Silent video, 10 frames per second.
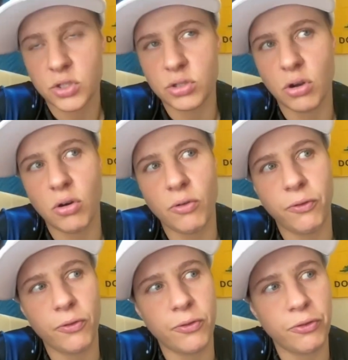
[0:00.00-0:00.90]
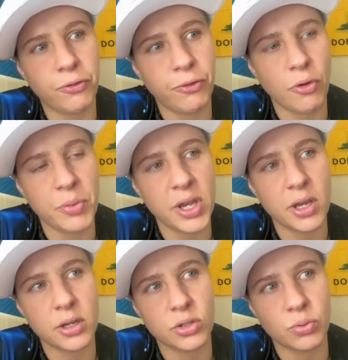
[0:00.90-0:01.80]
So for me,
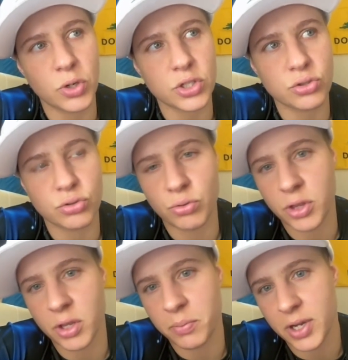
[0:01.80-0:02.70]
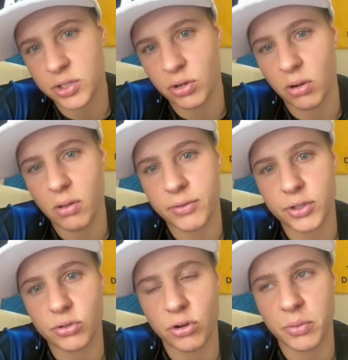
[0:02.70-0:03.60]
it was two the best girl of the
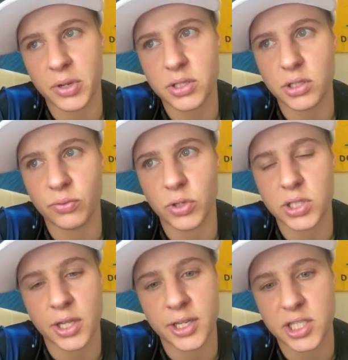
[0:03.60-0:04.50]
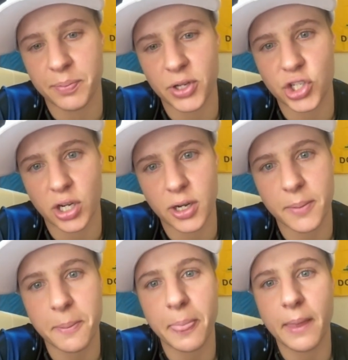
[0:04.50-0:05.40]
tournaments. It was Larissa
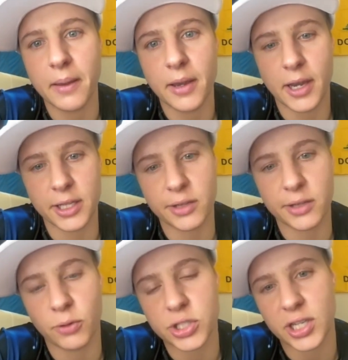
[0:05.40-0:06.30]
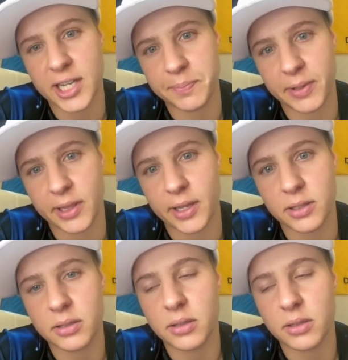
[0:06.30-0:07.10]
Pacheco and Thailand.